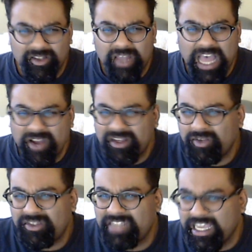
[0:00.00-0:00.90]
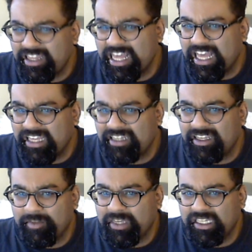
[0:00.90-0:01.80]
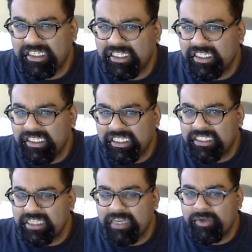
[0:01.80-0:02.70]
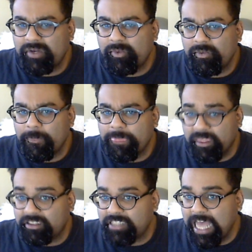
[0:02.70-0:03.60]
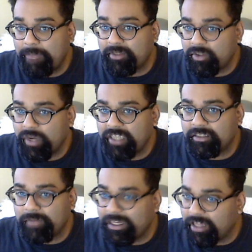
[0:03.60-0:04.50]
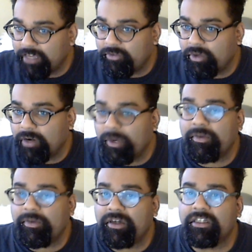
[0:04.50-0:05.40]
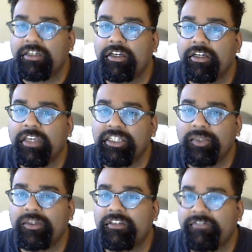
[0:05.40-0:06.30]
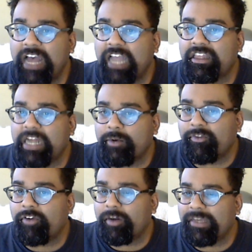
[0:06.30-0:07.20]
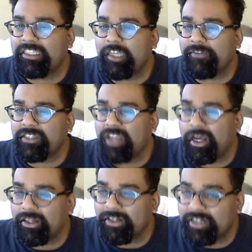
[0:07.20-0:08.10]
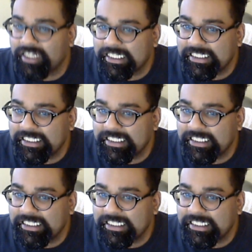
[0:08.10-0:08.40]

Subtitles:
How can you say that? I mean, it's like this has happened twice in my life where a white person took issue with the fact that I refer to myself as colored.